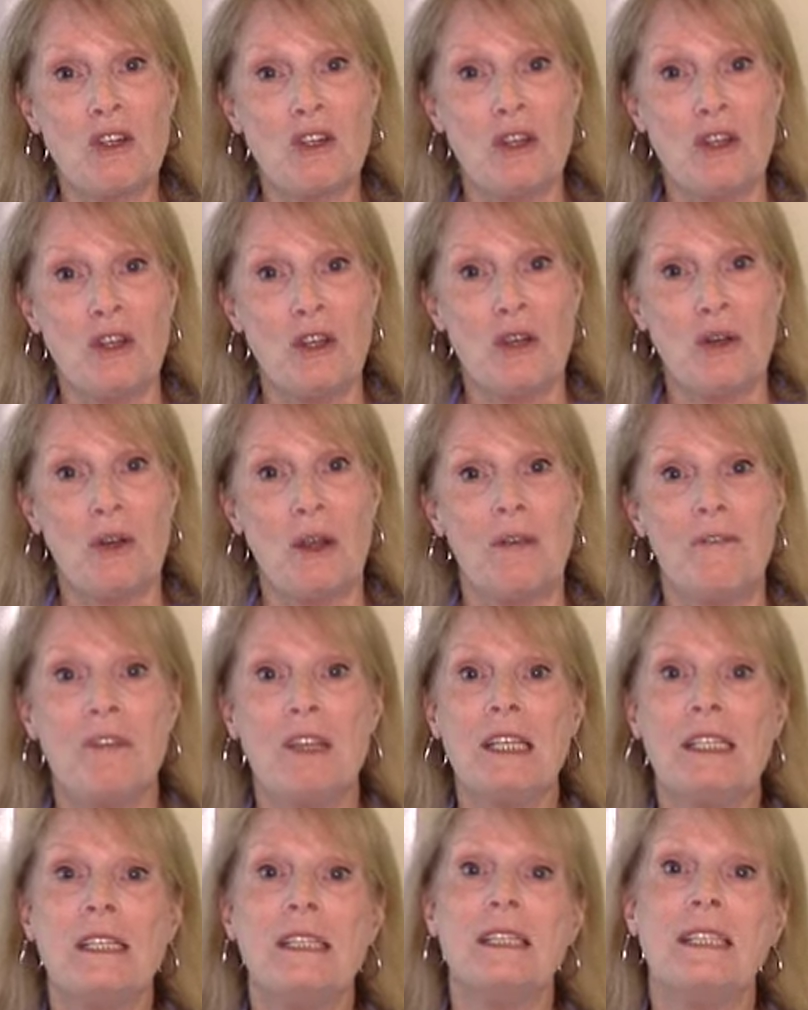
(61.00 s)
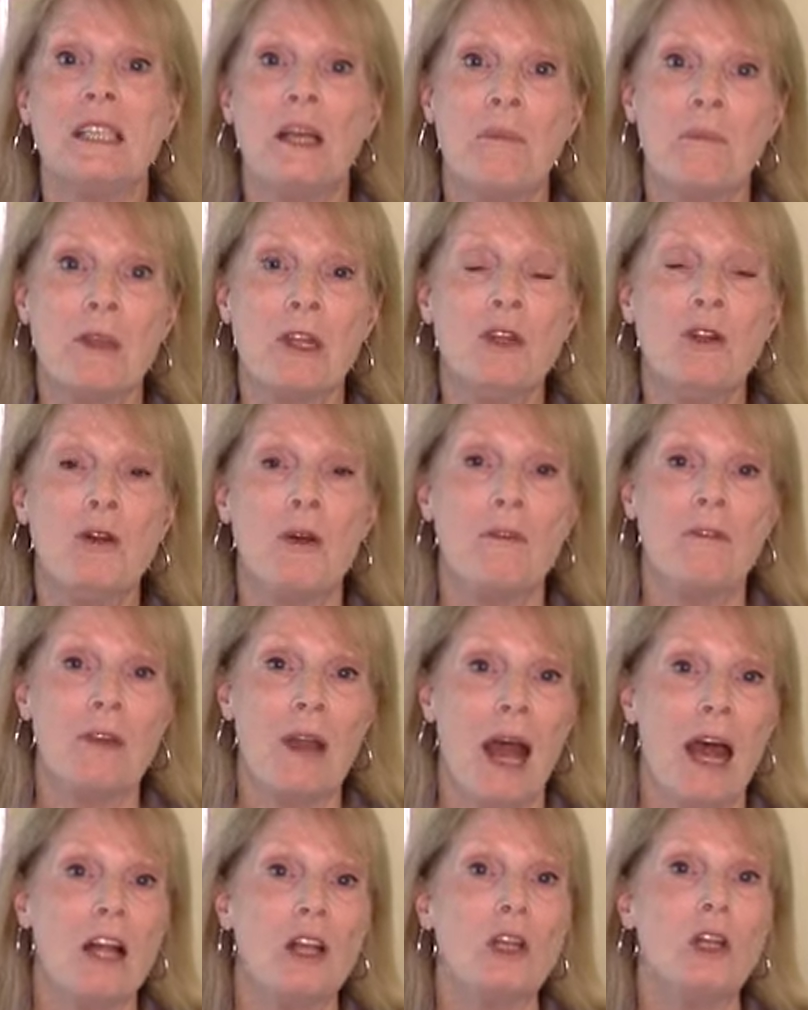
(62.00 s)
to you if this is something you have
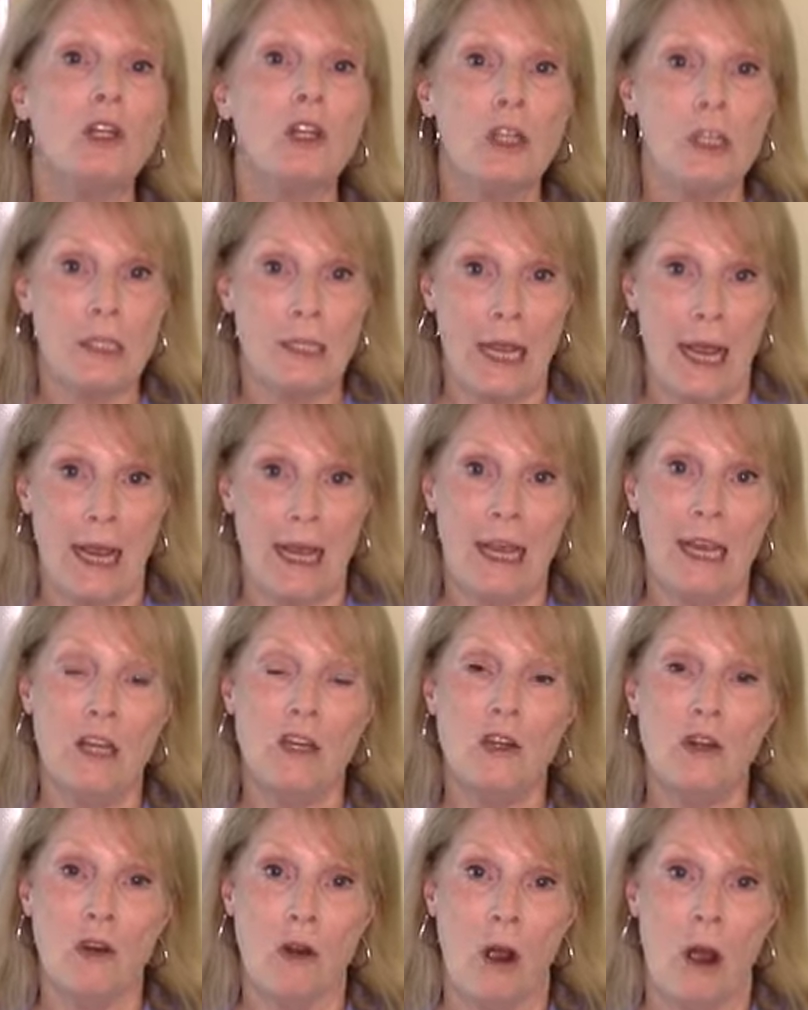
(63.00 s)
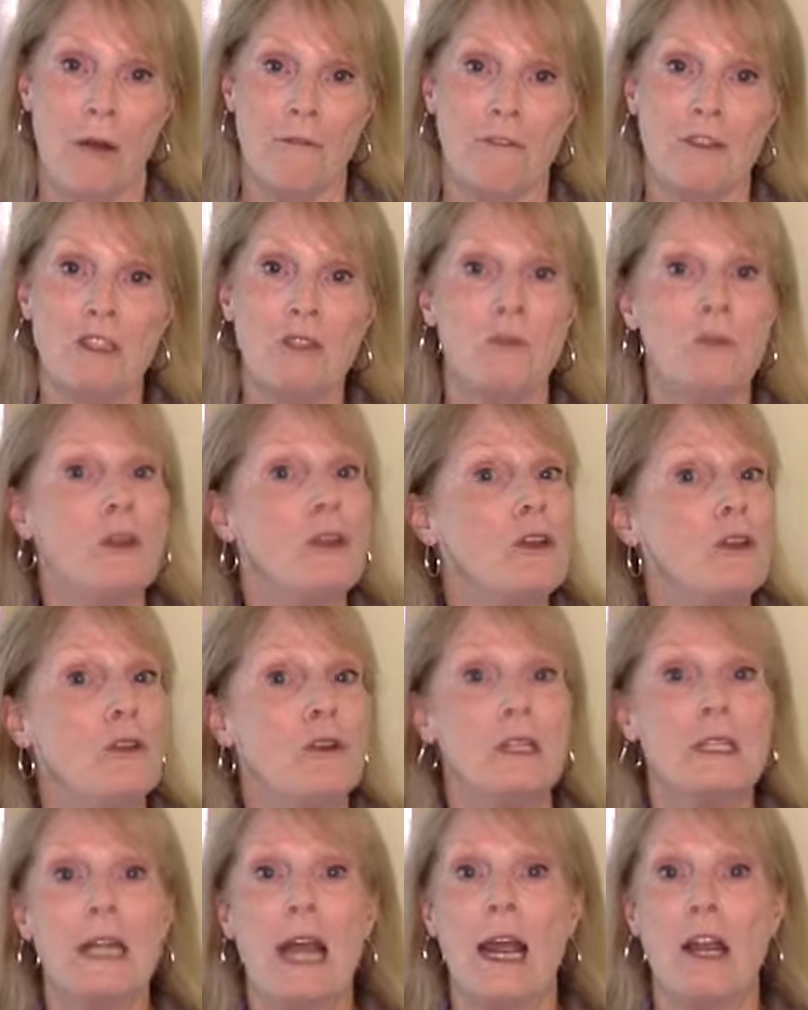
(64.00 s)
not looked at in your office with your
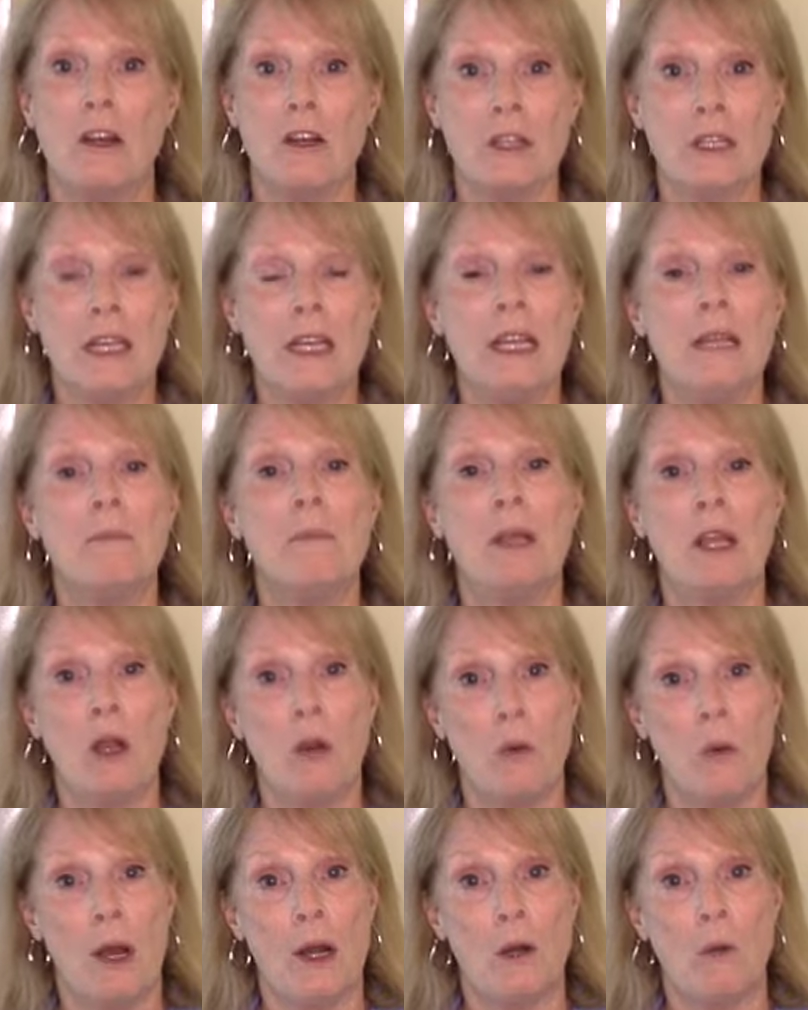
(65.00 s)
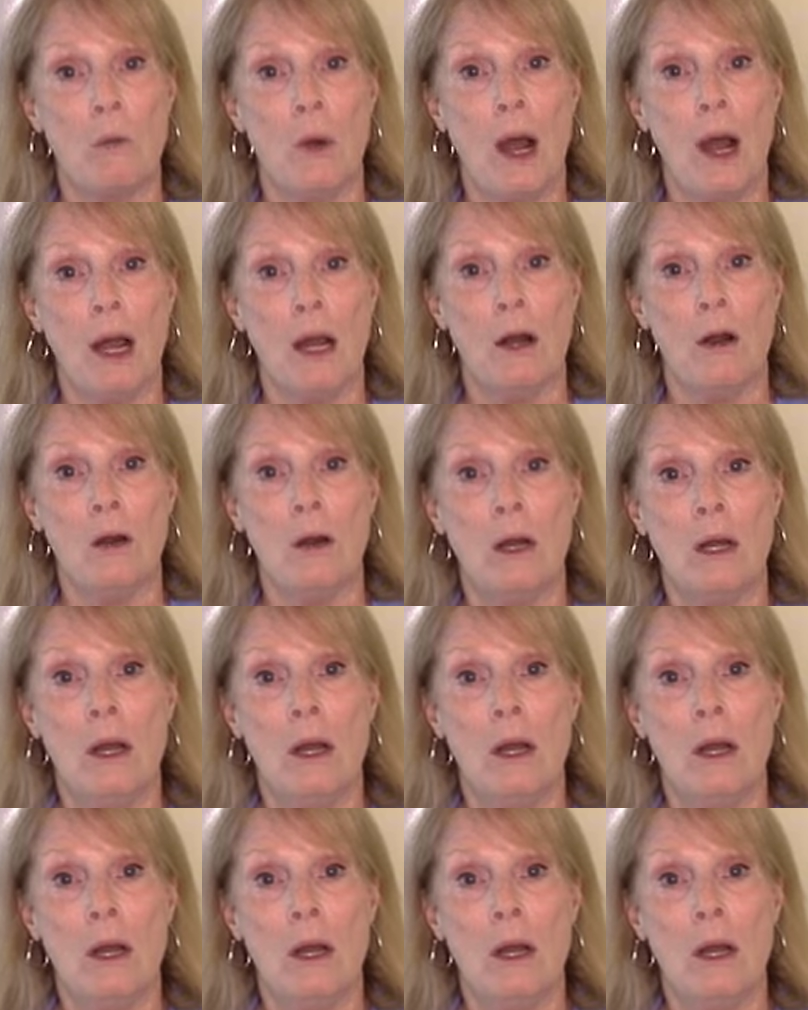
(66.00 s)
entire team in quite a while.